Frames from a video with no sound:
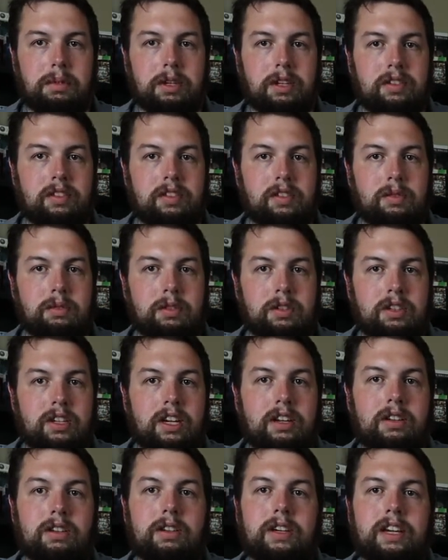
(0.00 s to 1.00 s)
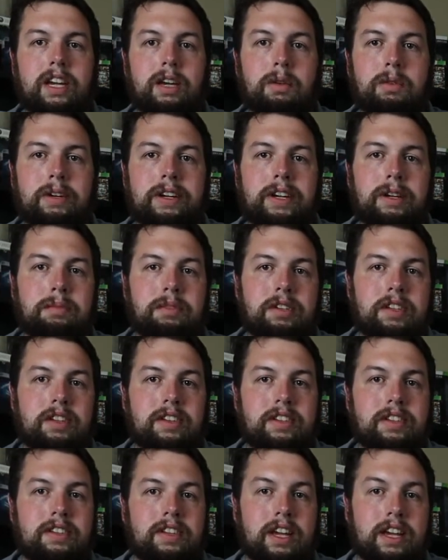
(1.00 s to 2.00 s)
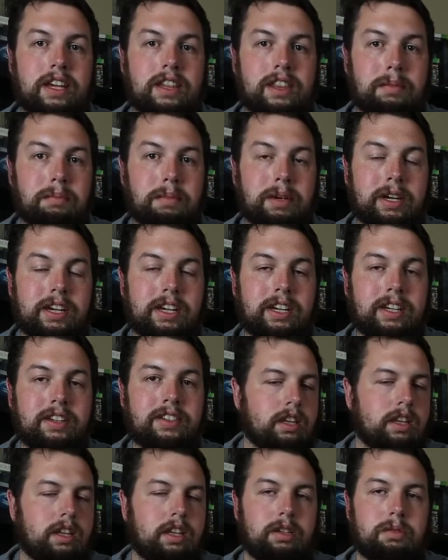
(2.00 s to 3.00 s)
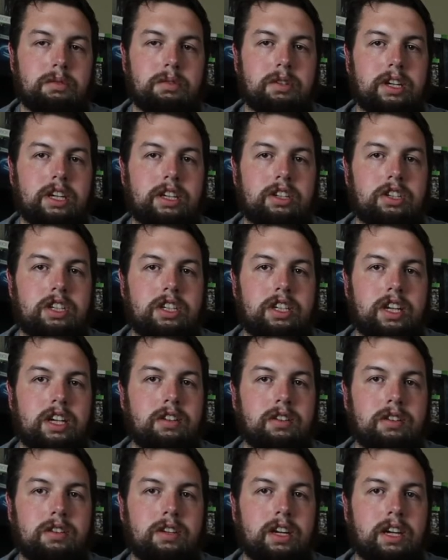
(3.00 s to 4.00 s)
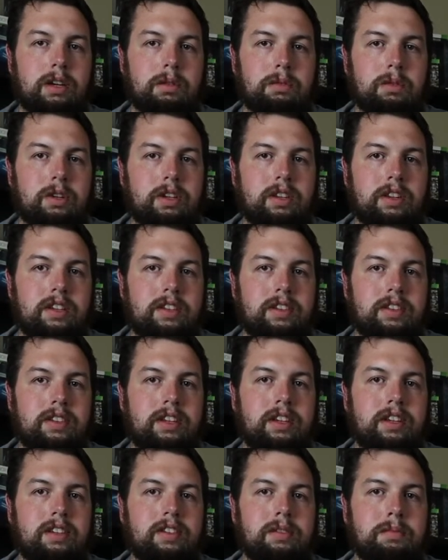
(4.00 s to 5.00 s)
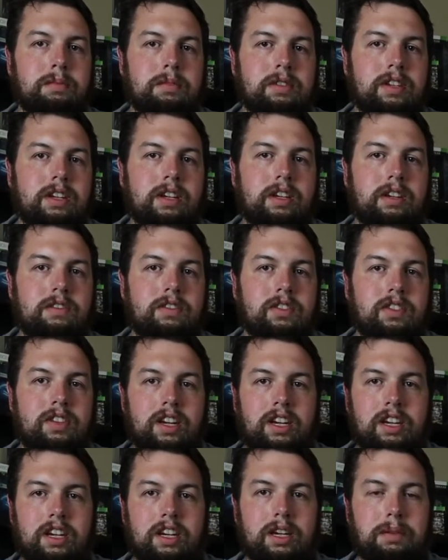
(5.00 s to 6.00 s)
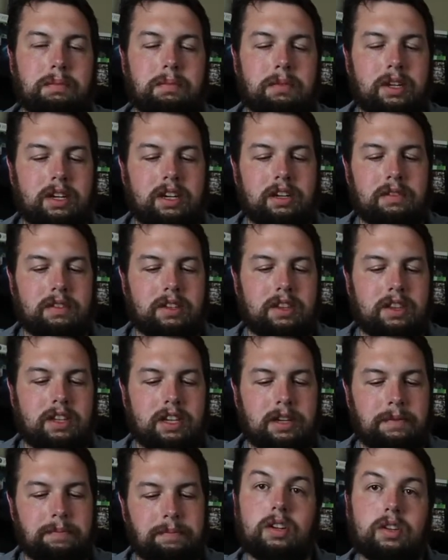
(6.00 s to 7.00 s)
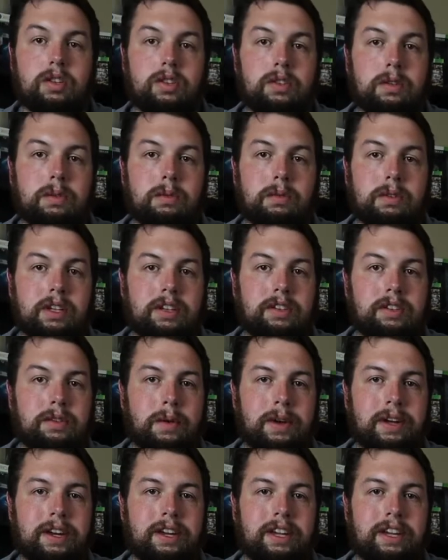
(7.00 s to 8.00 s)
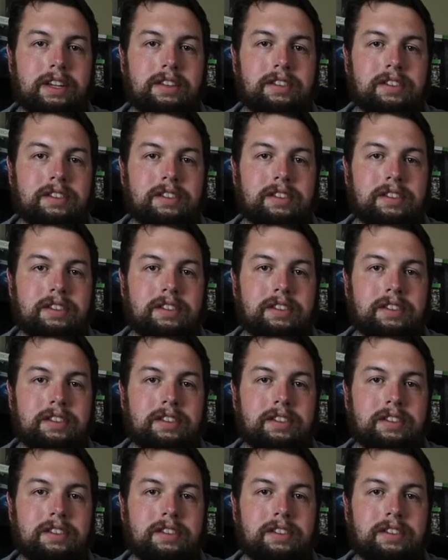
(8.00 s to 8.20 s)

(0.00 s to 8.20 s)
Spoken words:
So we'll take a look at what comes inside the box. Then we'll actually take a look at one of these things themselves, set it up and everything. So let's go ahead and get